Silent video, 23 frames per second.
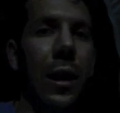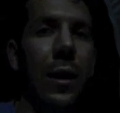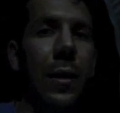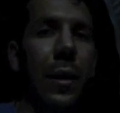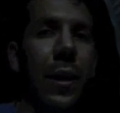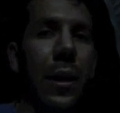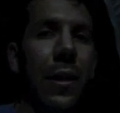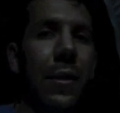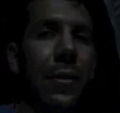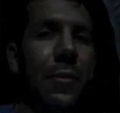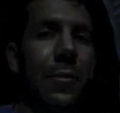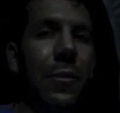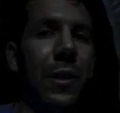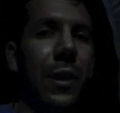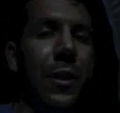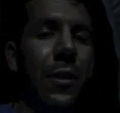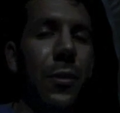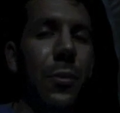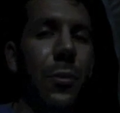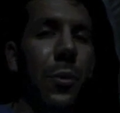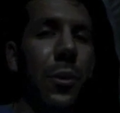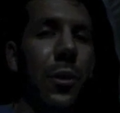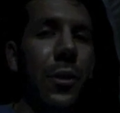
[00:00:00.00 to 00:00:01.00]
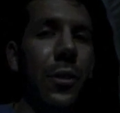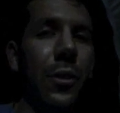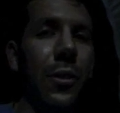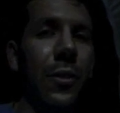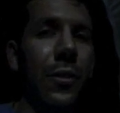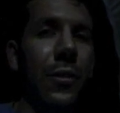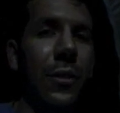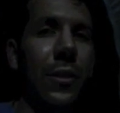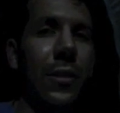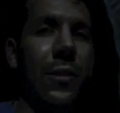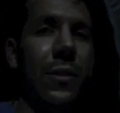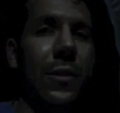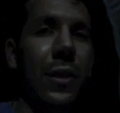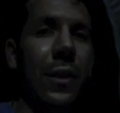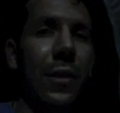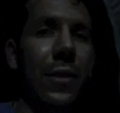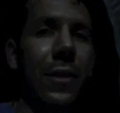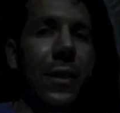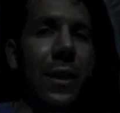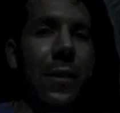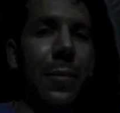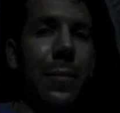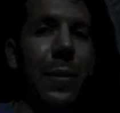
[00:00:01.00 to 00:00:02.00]
I said to one nurse, in a
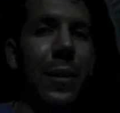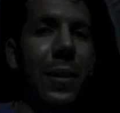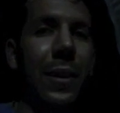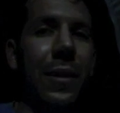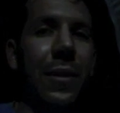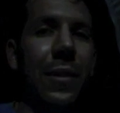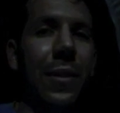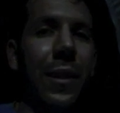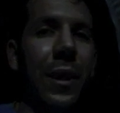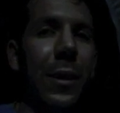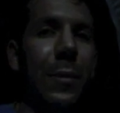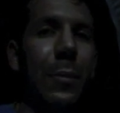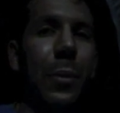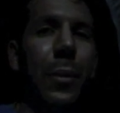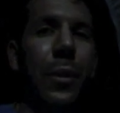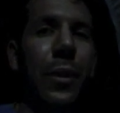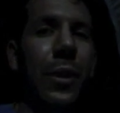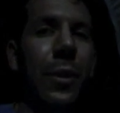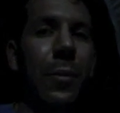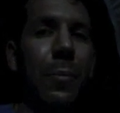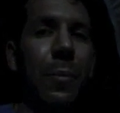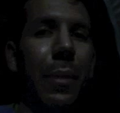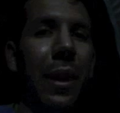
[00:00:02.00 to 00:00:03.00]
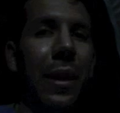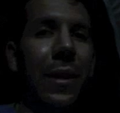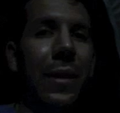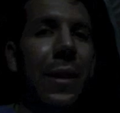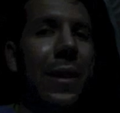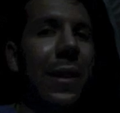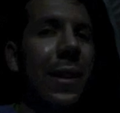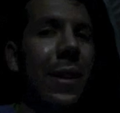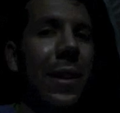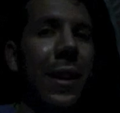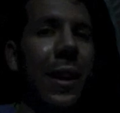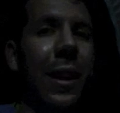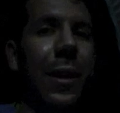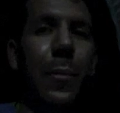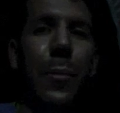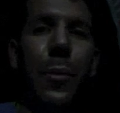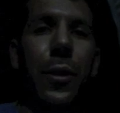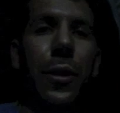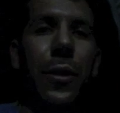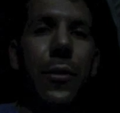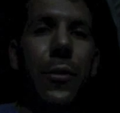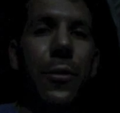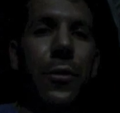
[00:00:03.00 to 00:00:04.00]
sense, I mean, it's like putting a Band-Aid on a
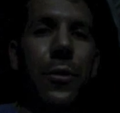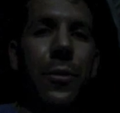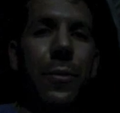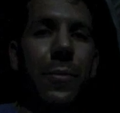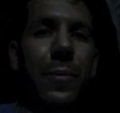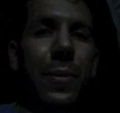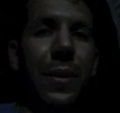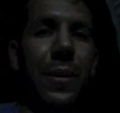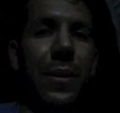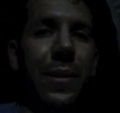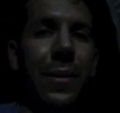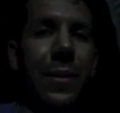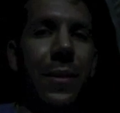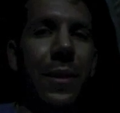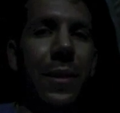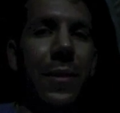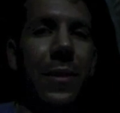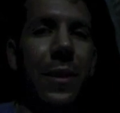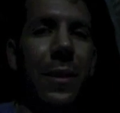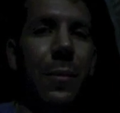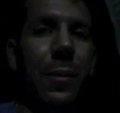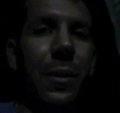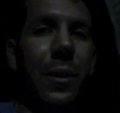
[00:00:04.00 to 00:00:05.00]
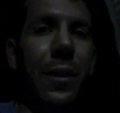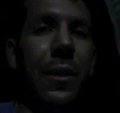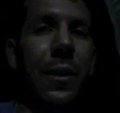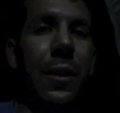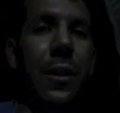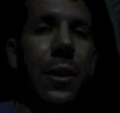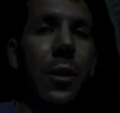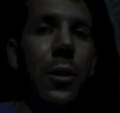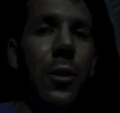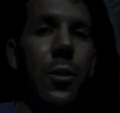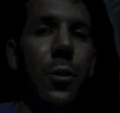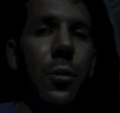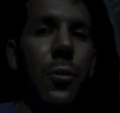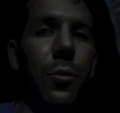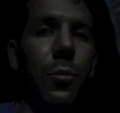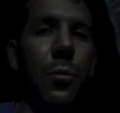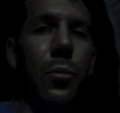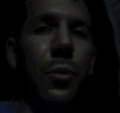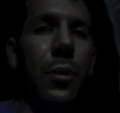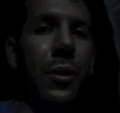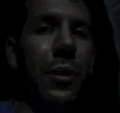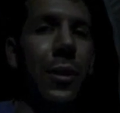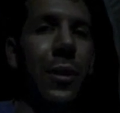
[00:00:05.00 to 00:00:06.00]
hemorrhage, in a sense. I mean,
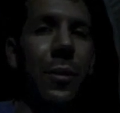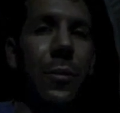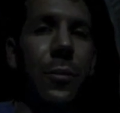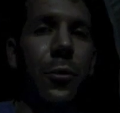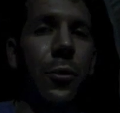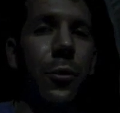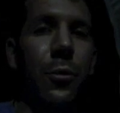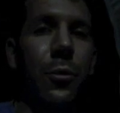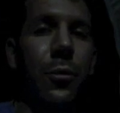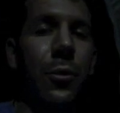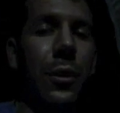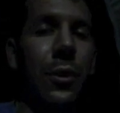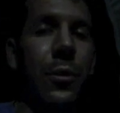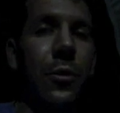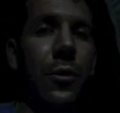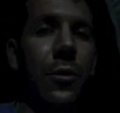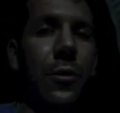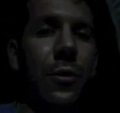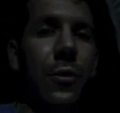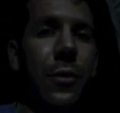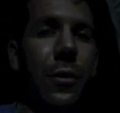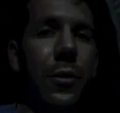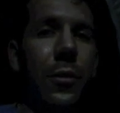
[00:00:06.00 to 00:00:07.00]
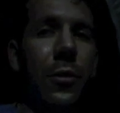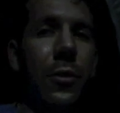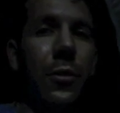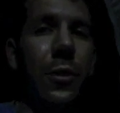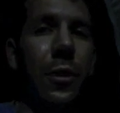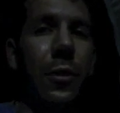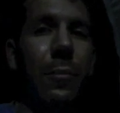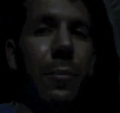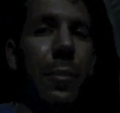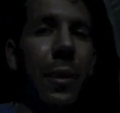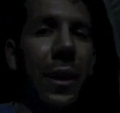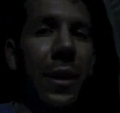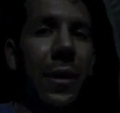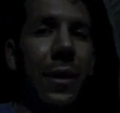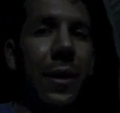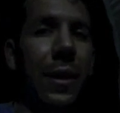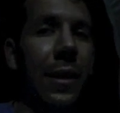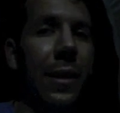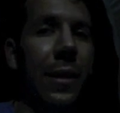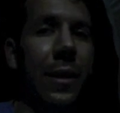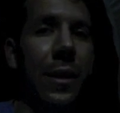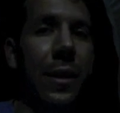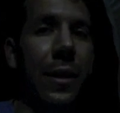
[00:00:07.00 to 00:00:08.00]
we are truly just a
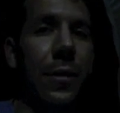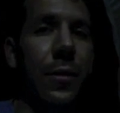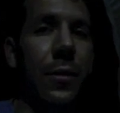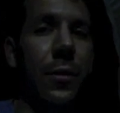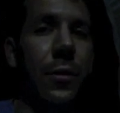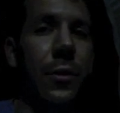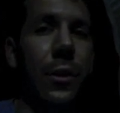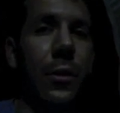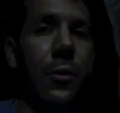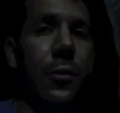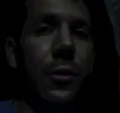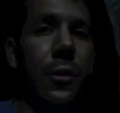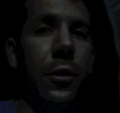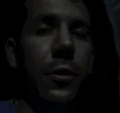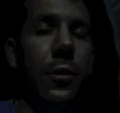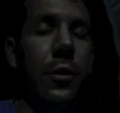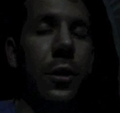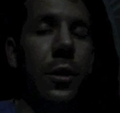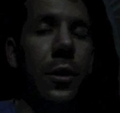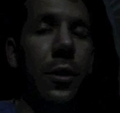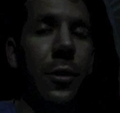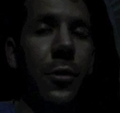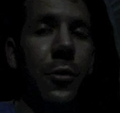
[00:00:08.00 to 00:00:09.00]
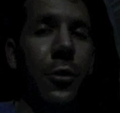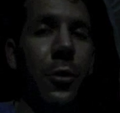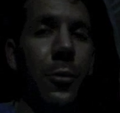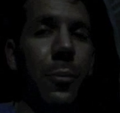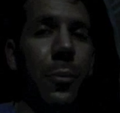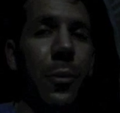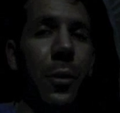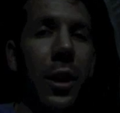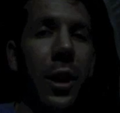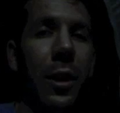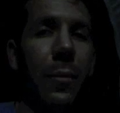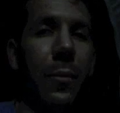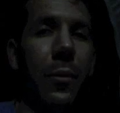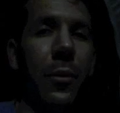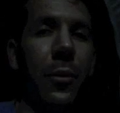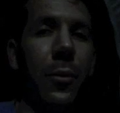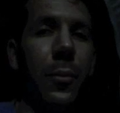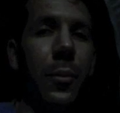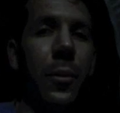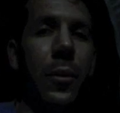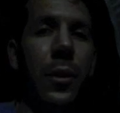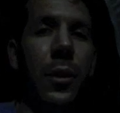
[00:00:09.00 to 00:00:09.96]
Band-Aid on such a larger problem.